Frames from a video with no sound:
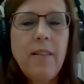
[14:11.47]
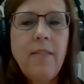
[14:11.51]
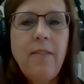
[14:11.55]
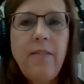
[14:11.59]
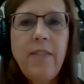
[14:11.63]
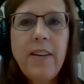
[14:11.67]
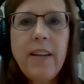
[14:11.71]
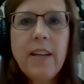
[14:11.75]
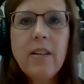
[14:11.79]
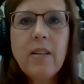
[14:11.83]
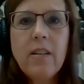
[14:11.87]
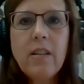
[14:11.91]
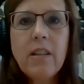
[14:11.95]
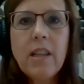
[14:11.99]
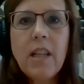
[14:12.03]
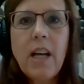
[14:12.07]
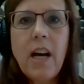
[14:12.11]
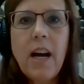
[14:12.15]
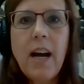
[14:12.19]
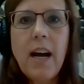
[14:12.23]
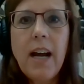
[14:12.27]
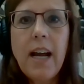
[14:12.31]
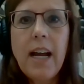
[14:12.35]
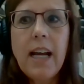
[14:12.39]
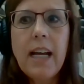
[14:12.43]
feel
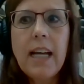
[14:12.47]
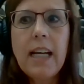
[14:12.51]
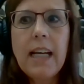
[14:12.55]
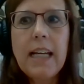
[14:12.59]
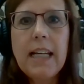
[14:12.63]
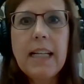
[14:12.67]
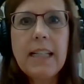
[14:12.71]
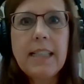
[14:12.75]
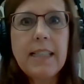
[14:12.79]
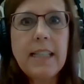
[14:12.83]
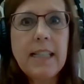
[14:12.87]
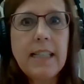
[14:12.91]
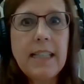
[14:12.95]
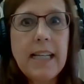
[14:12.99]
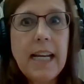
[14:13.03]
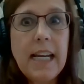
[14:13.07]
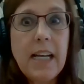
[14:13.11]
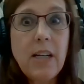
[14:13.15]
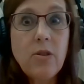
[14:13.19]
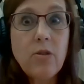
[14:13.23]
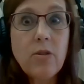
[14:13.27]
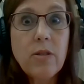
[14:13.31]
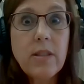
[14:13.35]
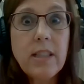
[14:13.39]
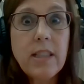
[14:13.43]
like it's a
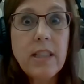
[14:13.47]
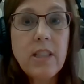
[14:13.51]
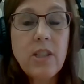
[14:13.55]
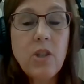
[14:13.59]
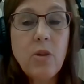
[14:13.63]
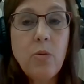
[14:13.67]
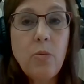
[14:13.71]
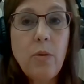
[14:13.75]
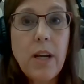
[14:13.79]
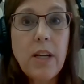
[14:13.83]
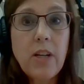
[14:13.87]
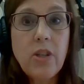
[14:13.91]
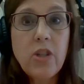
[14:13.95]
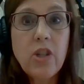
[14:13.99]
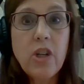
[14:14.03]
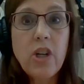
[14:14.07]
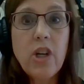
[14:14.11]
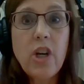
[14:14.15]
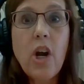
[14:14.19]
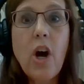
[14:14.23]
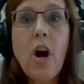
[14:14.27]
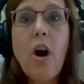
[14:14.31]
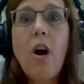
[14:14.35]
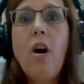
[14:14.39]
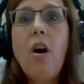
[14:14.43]
dangerous
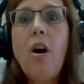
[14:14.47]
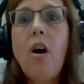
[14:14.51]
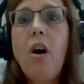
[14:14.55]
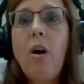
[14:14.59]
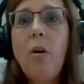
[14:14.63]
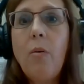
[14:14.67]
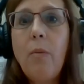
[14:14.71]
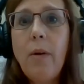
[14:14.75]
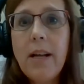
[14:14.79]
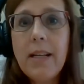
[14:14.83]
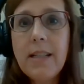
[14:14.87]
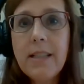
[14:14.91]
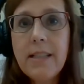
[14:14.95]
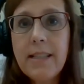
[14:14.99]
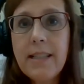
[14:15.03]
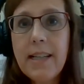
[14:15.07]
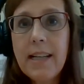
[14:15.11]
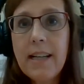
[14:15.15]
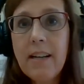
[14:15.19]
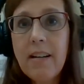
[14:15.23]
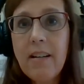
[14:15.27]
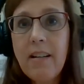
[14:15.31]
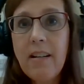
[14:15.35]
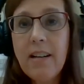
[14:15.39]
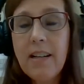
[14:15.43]
situation, always
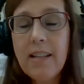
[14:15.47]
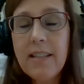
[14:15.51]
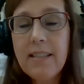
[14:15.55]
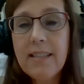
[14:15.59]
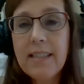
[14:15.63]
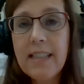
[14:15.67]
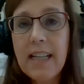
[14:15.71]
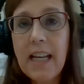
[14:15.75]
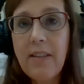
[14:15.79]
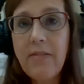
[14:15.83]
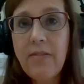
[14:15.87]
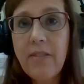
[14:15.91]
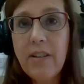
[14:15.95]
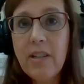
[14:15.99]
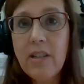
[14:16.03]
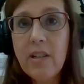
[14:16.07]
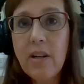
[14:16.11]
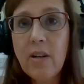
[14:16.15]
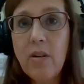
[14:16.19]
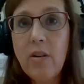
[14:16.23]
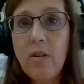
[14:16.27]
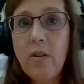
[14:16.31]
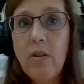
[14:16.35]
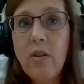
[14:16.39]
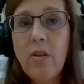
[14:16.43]
tell a safe
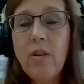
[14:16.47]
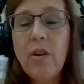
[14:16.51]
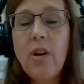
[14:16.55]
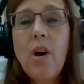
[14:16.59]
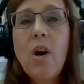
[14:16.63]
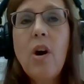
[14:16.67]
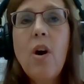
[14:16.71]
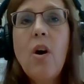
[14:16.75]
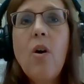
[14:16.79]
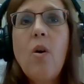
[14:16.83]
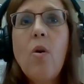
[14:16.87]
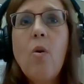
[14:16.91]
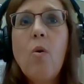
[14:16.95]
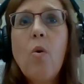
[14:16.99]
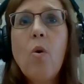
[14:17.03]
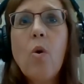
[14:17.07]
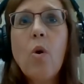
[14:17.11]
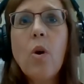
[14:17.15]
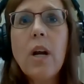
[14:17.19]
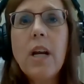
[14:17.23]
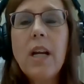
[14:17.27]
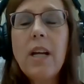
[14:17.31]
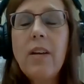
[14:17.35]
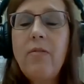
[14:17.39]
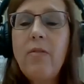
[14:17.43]
adult.
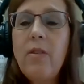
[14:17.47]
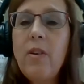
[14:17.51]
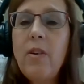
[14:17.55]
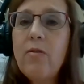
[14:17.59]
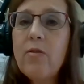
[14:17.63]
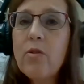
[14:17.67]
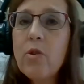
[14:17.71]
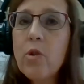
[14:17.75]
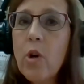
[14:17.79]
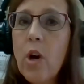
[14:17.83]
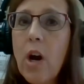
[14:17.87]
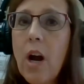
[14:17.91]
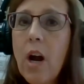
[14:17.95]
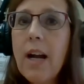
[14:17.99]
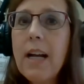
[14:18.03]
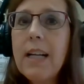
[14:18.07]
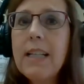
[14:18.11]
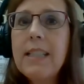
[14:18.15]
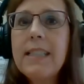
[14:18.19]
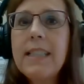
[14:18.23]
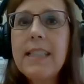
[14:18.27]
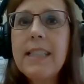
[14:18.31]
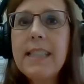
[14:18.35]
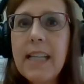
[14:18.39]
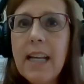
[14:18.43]
Or if you've
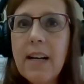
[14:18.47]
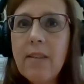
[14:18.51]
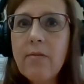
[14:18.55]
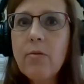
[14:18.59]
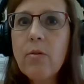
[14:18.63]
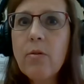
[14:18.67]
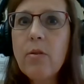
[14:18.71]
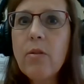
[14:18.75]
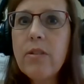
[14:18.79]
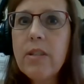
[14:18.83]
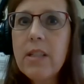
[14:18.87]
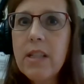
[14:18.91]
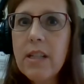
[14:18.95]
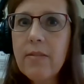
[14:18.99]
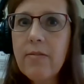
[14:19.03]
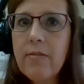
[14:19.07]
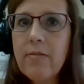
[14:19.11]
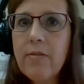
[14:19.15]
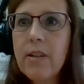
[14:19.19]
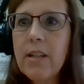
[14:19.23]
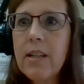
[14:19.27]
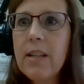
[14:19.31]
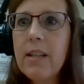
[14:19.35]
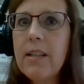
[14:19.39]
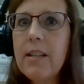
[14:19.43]
tried several
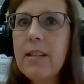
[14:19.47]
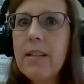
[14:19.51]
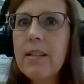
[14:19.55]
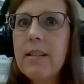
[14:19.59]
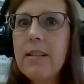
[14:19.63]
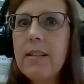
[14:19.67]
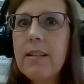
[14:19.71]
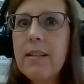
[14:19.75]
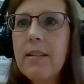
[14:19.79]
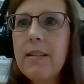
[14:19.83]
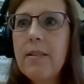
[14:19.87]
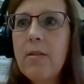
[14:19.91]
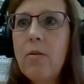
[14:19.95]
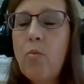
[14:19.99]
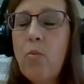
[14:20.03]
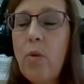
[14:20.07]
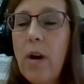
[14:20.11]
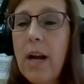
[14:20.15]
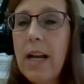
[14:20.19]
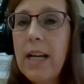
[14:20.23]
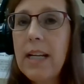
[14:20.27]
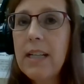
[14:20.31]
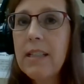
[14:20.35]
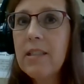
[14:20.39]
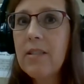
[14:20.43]
different
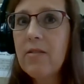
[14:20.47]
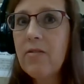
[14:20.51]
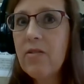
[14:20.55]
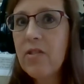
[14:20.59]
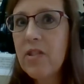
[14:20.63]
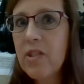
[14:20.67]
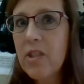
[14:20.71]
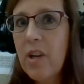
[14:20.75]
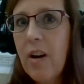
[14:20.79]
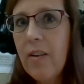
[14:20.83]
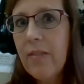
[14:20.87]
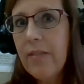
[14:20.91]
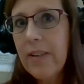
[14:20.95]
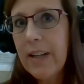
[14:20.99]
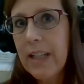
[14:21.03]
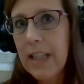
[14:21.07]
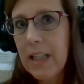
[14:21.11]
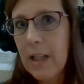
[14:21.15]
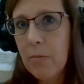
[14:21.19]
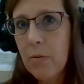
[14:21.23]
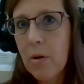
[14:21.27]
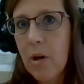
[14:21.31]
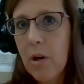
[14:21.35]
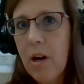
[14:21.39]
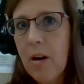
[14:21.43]
ways of solving
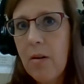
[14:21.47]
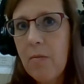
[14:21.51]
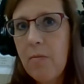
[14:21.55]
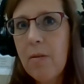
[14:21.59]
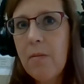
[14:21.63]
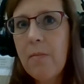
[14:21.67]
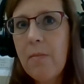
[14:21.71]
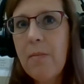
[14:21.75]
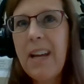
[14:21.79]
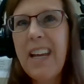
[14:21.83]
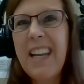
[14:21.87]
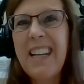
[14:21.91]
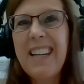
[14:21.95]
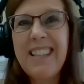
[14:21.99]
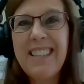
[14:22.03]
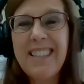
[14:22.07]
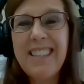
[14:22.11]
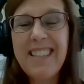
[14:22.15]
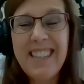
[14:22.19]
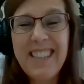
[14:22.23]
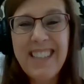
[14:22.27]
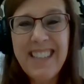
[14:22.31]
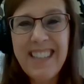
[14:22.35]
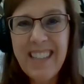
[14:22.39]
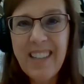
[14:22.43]
the problem and
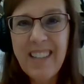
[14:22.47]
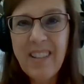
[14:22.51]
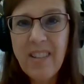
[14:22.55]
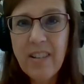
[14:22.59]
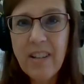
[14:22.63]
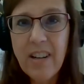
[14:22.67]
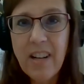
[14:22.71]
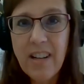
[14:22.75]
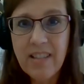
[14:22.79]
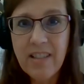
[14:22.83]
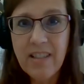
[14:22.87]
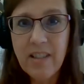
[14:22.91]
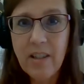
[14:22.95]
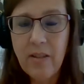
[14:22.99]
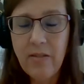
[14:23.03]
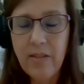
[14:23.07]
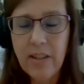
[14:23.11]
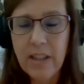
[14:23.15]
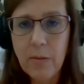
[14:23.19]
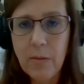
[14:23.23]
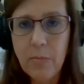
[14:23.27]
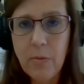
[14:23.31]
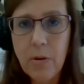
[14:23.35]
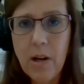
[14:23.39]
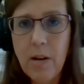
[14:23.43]
it's still not solving
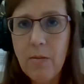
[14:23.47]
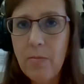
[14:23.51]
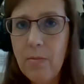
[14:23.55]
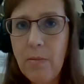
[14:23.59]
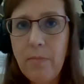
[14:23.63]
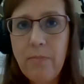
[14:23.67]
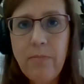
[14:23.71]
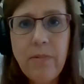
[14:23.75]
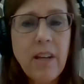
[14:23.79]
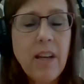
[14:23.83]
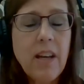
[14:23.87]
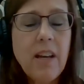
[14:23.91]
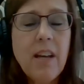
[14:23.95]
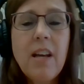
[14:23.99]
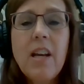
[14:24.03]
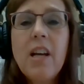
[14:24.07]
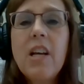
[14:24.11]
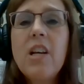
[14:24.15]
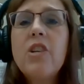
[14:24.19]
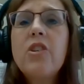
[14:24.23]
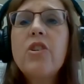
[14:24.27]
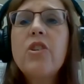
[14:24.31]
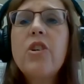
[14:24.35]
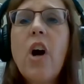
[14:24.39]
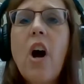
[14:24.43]
the problem,
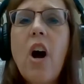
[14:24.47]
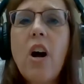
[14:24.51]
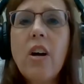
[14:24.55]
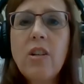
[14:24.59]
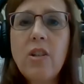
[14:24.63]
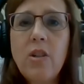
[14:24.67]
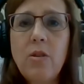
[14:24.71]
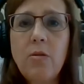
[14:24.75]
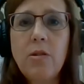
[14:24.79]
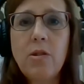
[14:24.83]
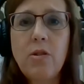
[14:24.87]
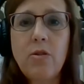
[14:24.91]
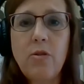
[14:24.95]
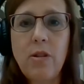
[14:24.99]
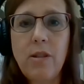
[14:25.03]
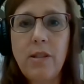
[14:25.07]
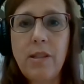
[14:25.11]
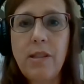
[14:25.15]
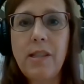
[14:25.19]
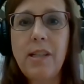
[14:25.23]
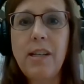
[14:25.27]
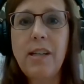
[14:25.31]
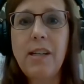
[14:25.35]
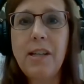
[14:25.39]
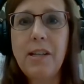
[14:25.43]
talk to a
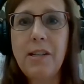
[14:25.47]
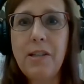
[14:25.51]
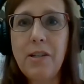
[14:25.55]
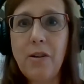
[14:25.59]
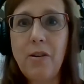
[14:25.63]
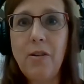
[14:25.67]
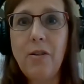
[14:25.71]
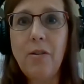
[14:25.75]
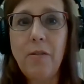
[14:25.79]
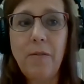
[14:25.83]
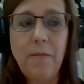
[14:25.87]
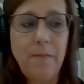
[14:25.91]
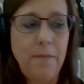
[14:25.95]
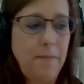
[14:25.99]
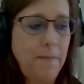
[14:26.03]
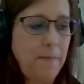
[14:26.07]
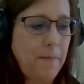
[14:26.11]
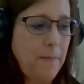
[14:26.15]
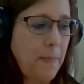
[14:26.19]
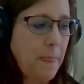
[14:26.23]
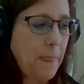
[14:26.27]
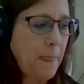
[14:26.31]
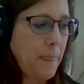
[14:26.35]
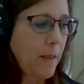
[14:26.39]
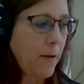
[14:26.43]
trusted adult.
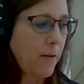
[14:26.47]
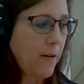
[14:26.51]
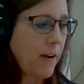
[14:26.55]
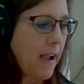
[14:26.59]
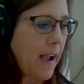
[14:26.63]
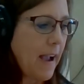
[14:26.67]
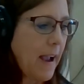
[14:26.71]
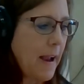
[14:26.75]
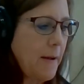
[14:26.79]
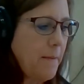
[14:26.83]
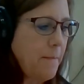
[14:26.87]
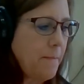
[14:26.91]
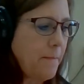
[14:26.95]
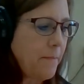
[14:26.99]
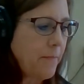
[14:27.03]
Okay?